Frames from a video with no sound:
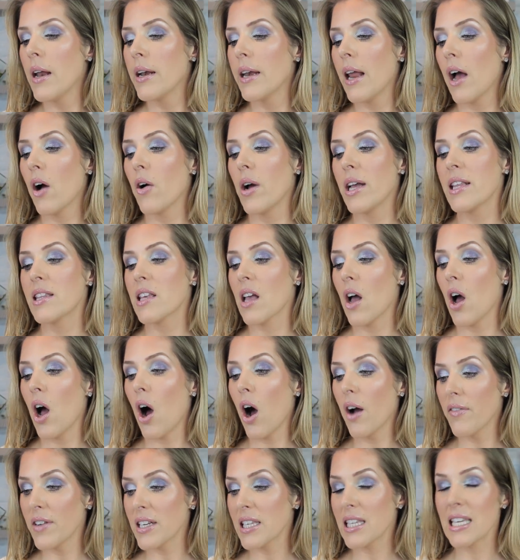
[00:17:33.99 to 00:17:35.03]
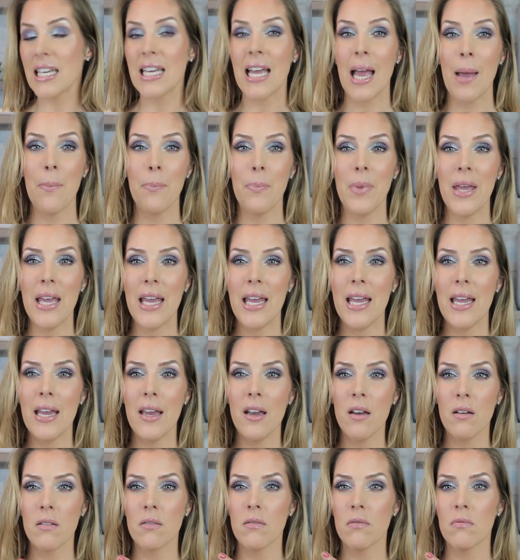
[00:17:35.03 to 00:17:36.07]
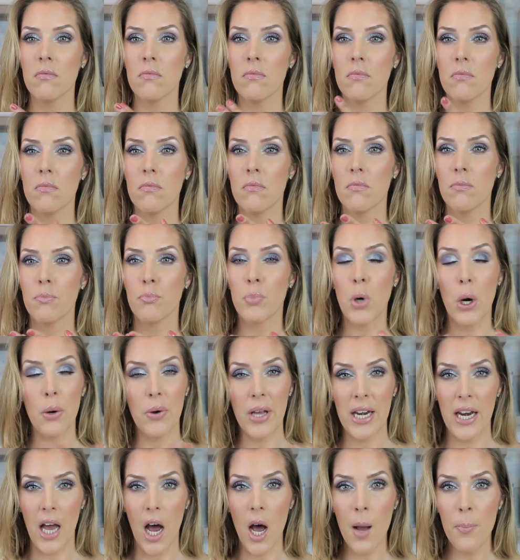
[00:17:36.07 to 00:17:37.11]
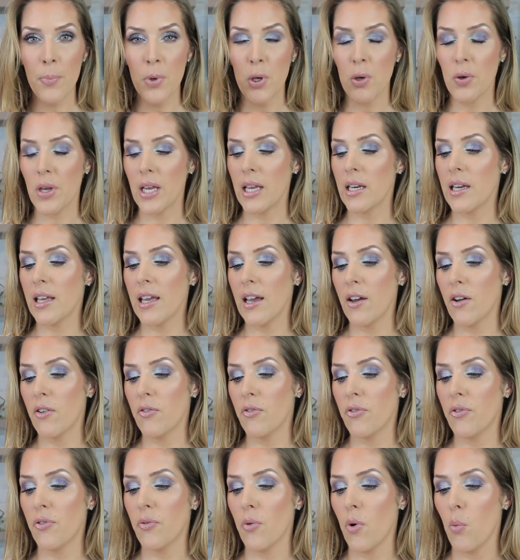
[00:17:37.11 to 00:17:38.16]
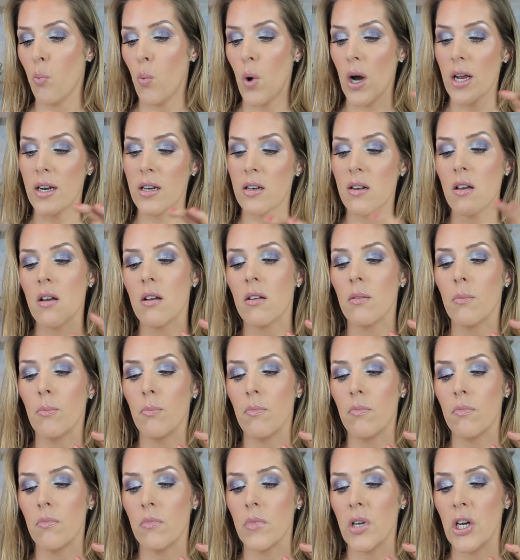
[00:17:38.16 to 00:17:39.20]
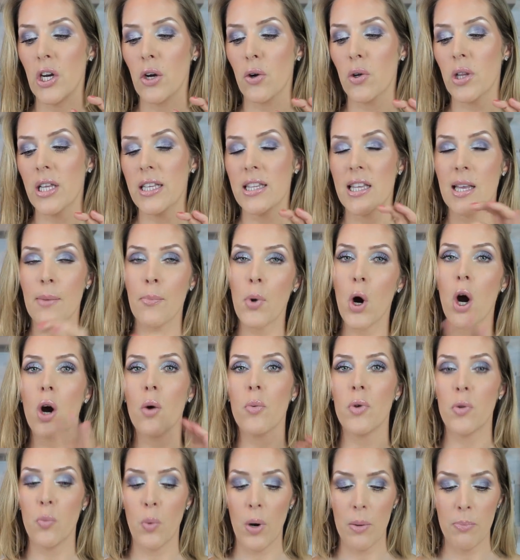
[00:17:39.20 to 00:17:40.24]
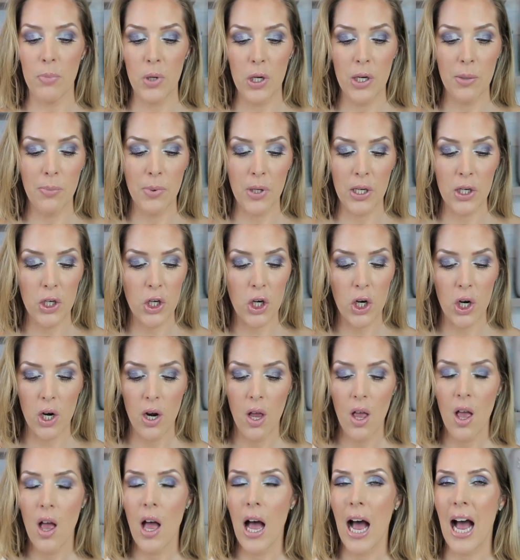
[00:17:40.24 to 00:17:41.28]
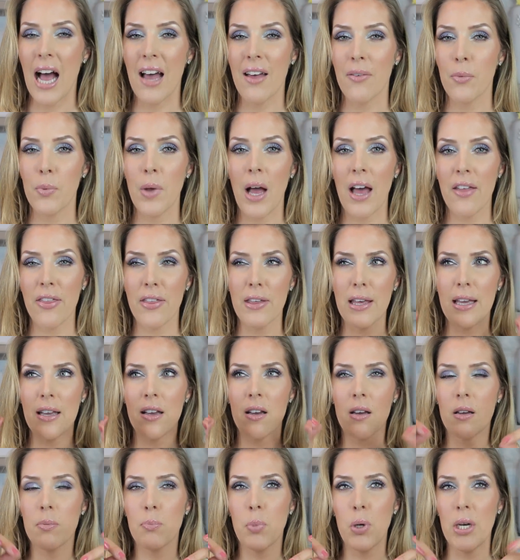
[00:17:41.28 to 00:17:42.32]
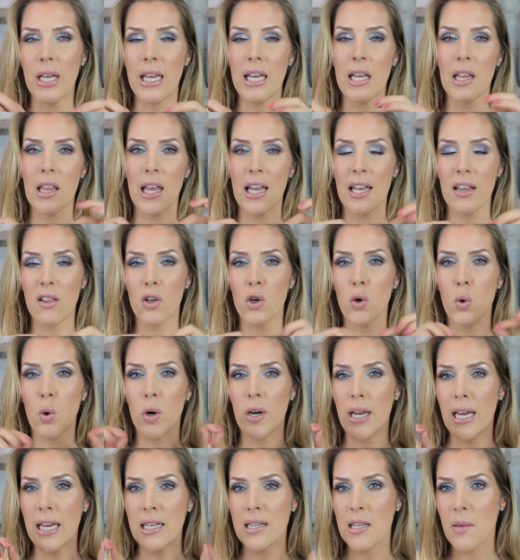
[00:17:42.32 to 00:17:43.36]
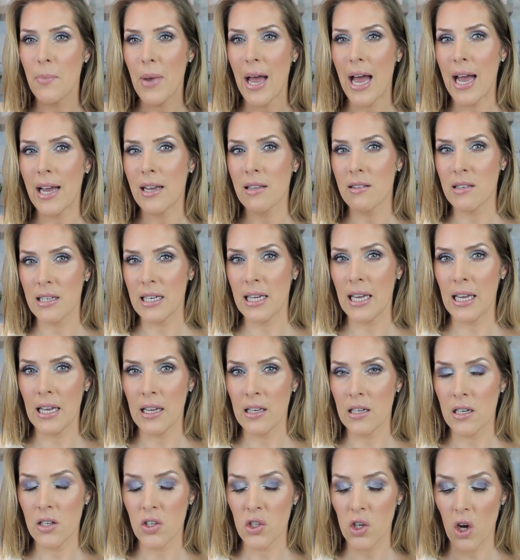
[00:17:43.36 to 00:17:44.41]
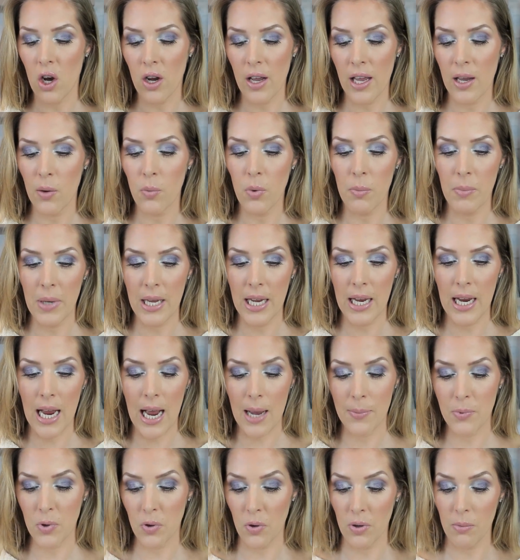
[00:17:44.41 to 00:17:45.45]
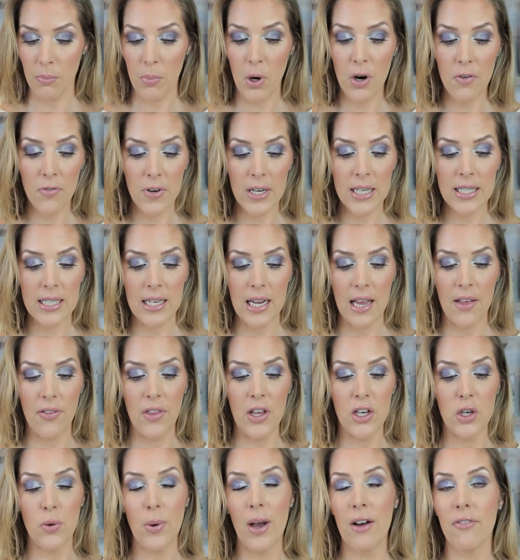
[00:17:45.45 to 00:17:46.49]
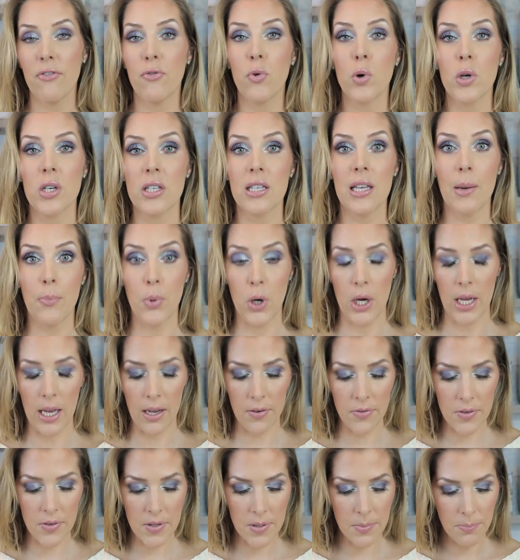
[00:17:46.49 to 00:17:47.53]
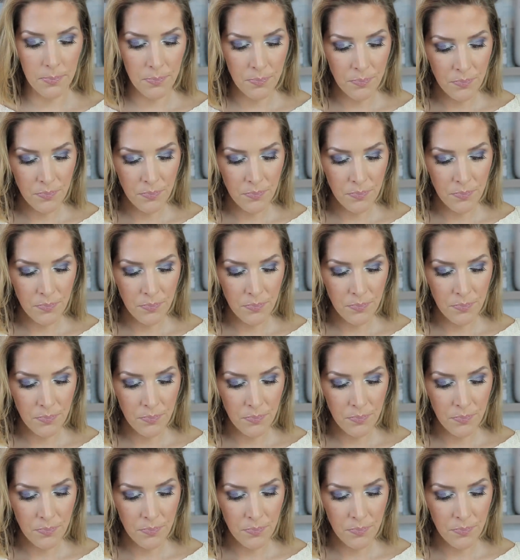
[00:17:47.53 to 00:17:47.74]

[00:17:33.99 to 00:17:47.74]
Now it's obviously can be broken up. You can give one you know, cleansing bar with one beauty blender. I, I think putting it in like a little organza bag and sticking it in a stocking would be absolutely perfect. And then you have four separate gifts.